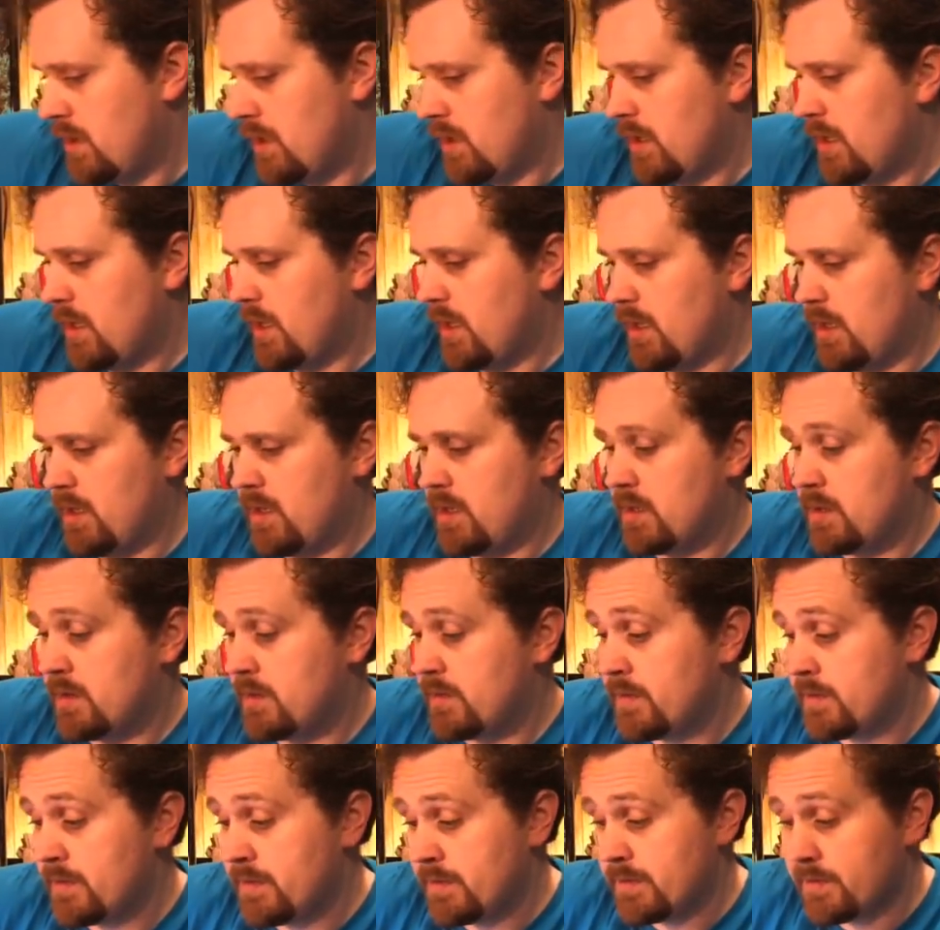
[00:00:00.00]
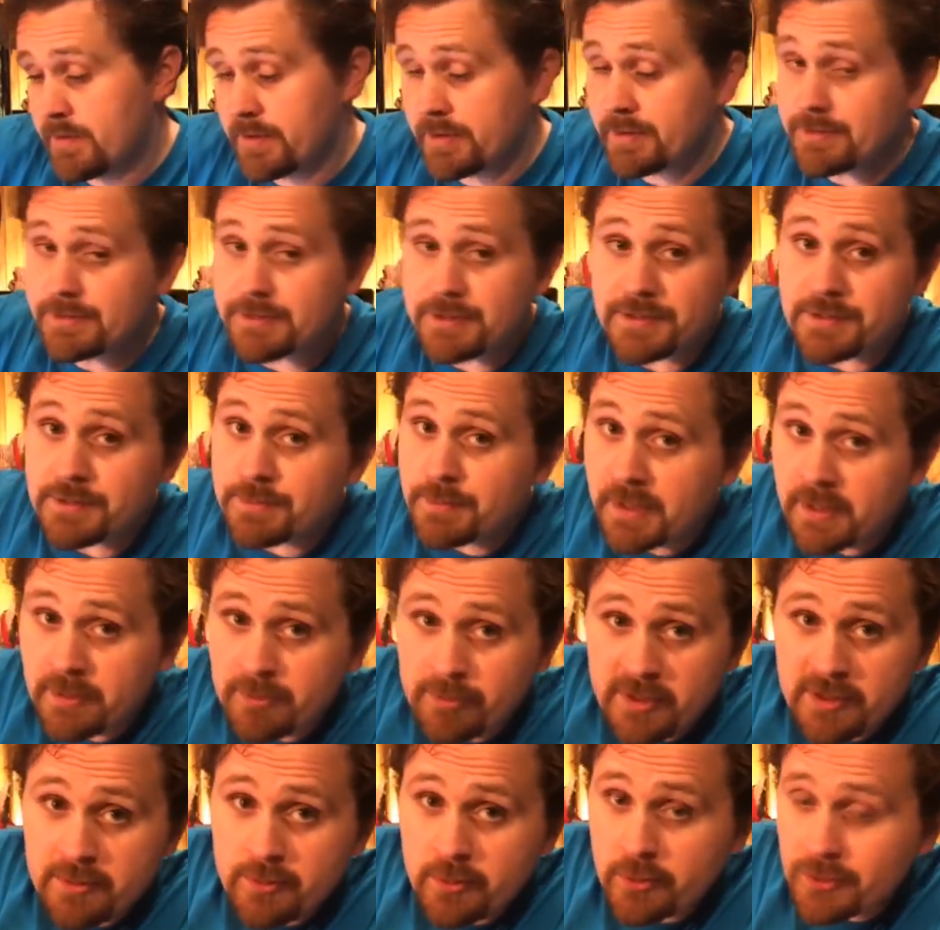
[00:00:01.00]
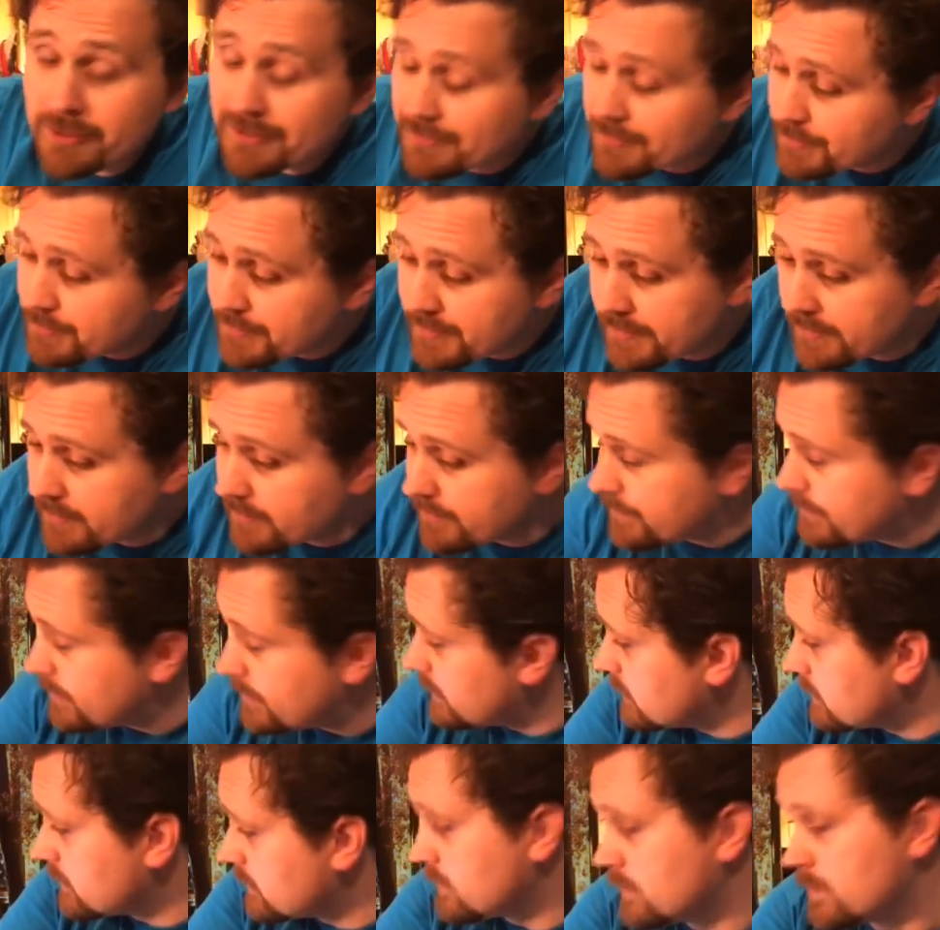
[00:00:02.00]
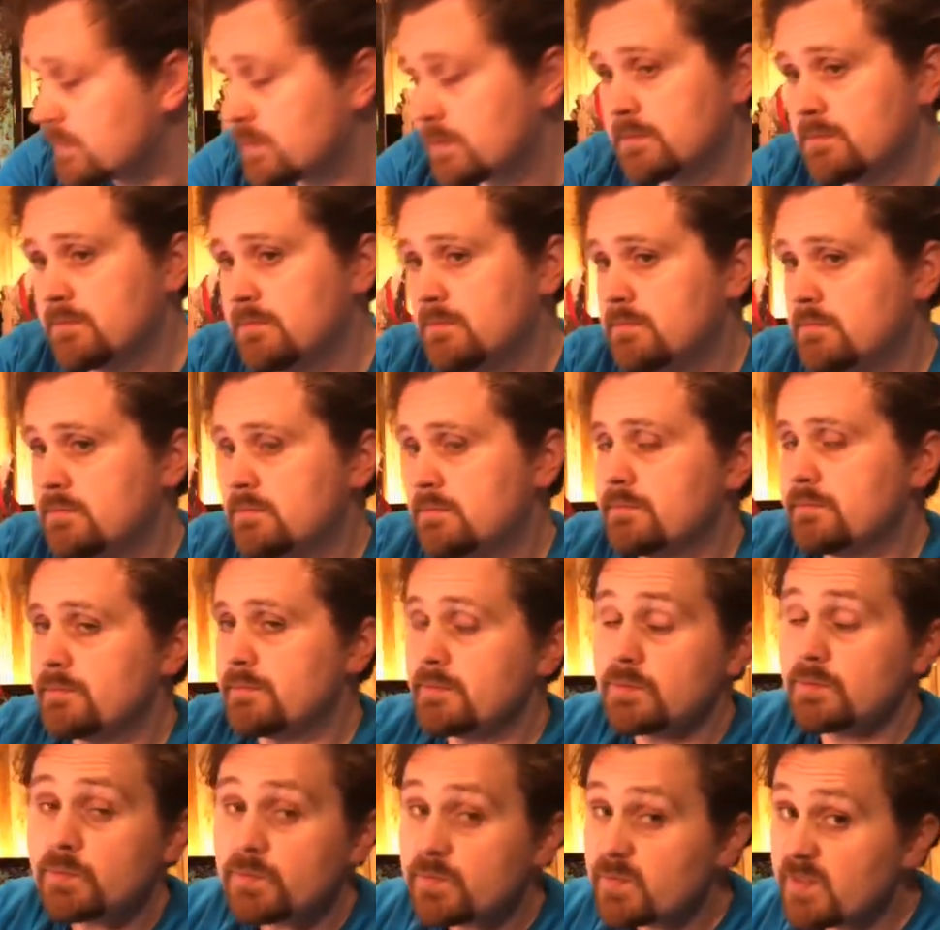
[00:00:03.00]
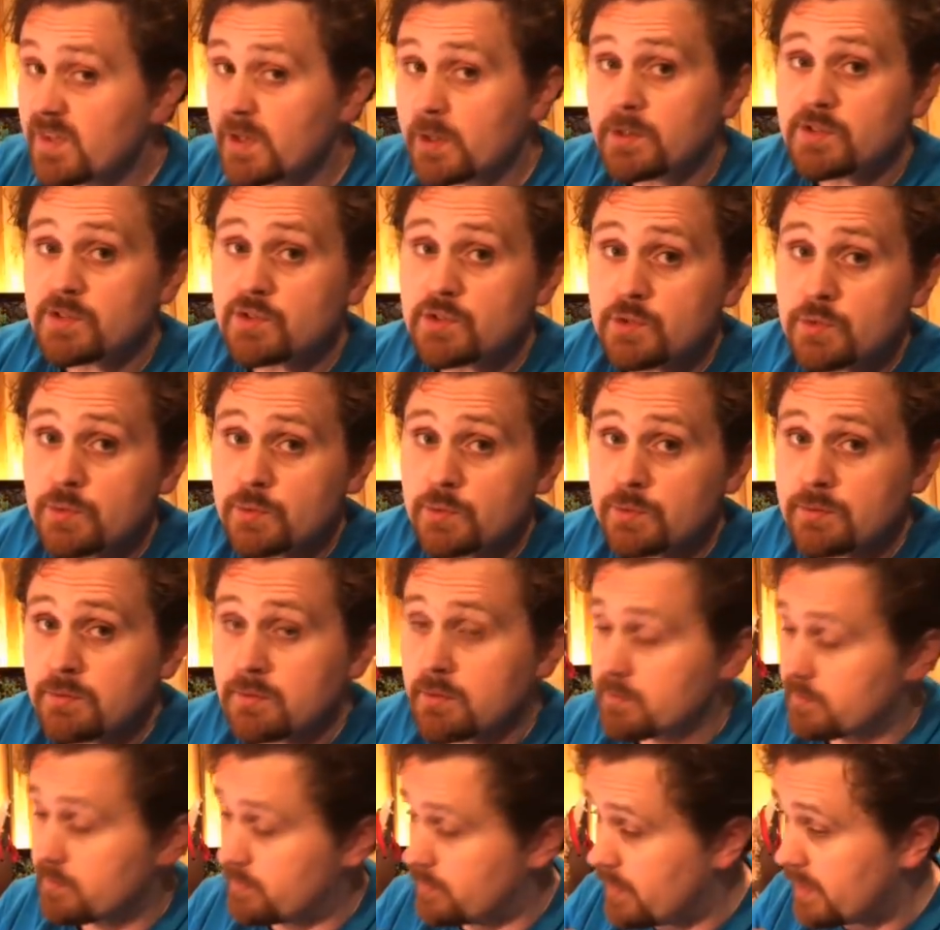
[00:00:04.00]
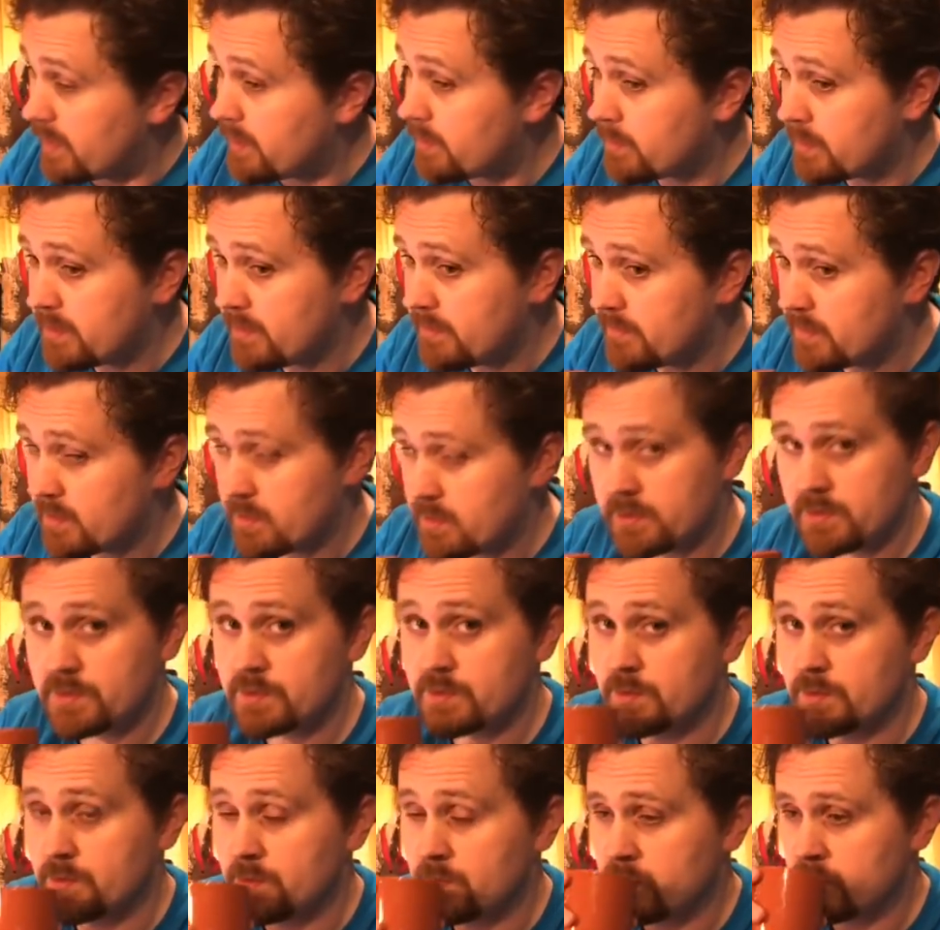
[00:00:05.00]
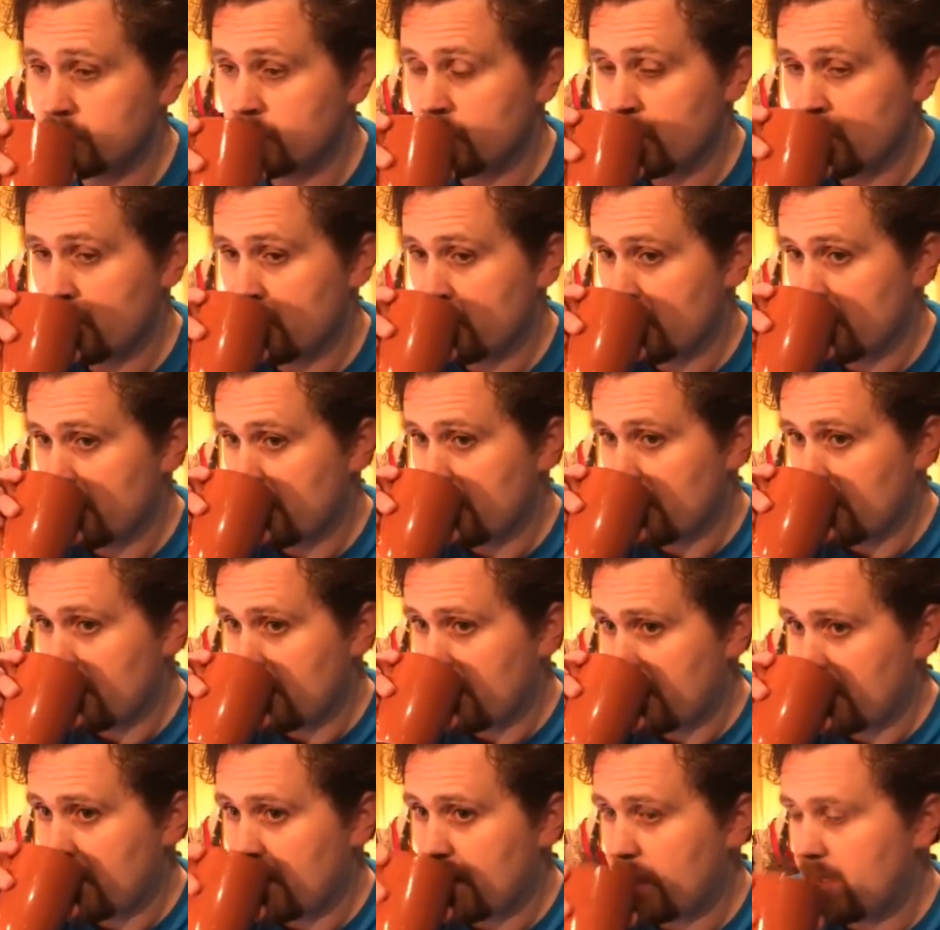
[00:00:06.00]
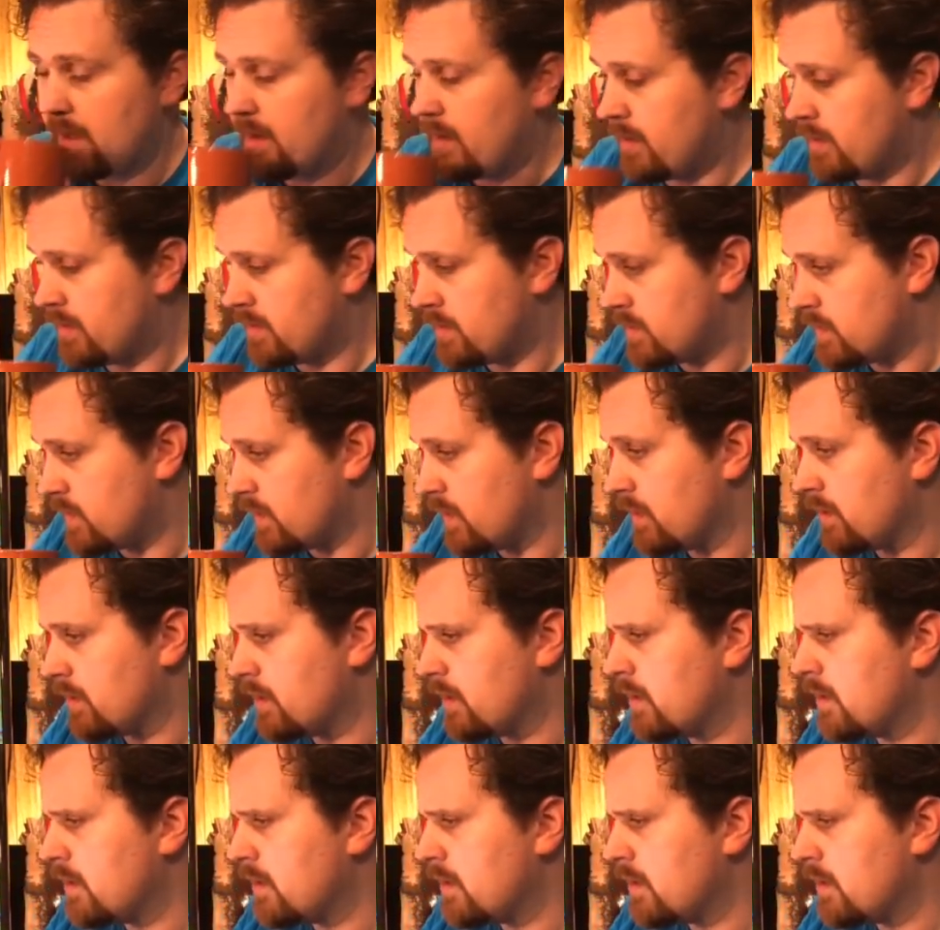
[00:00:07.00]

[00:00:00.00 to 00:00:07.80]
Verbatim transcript: And there just might be more from Deerfield very soon, very, very soon and uh,